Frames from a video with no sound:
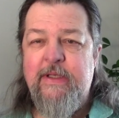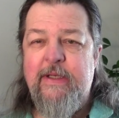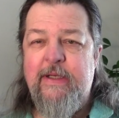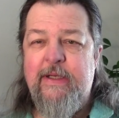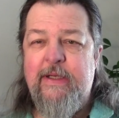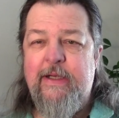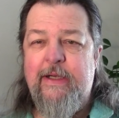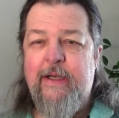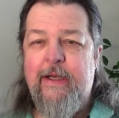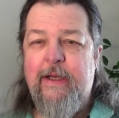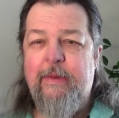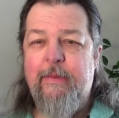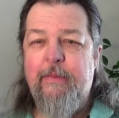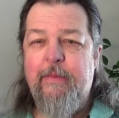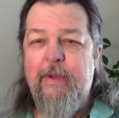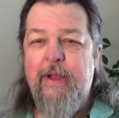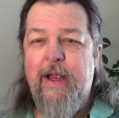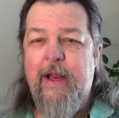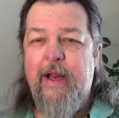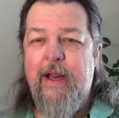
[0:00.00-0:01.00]

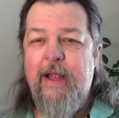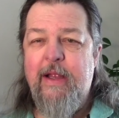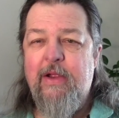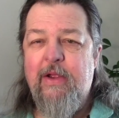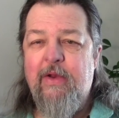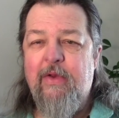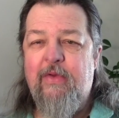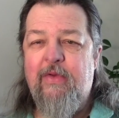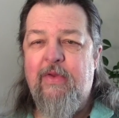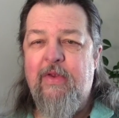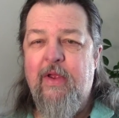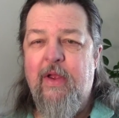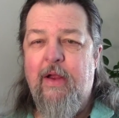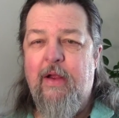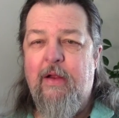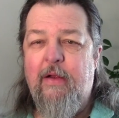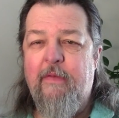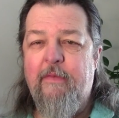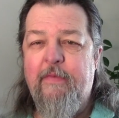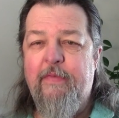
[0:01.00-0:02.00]
And I could
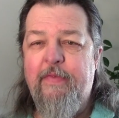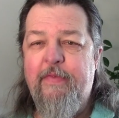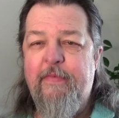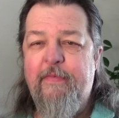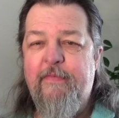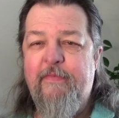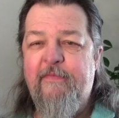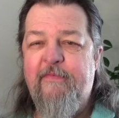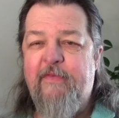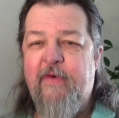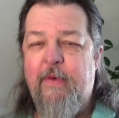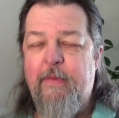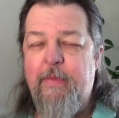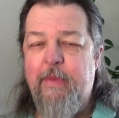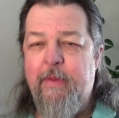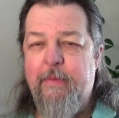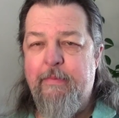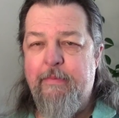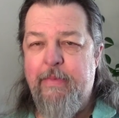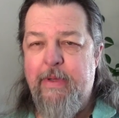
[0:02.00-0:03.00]
tell from
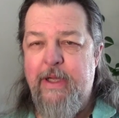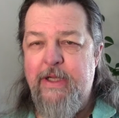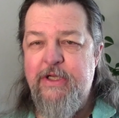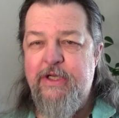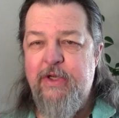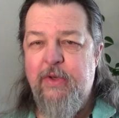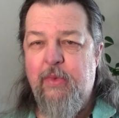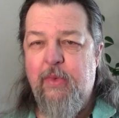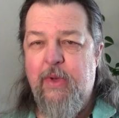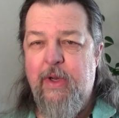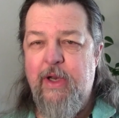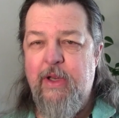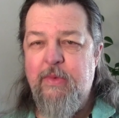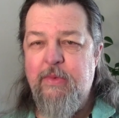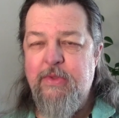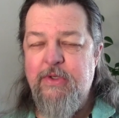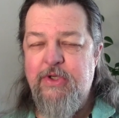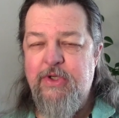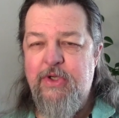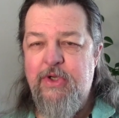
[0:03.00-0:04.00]
the budget what he
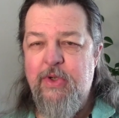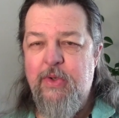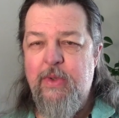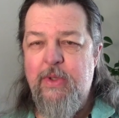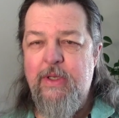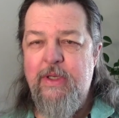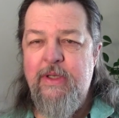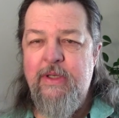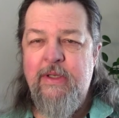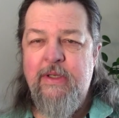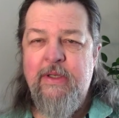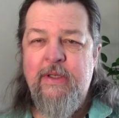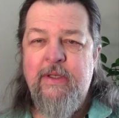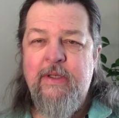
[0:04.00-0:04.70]
was doing.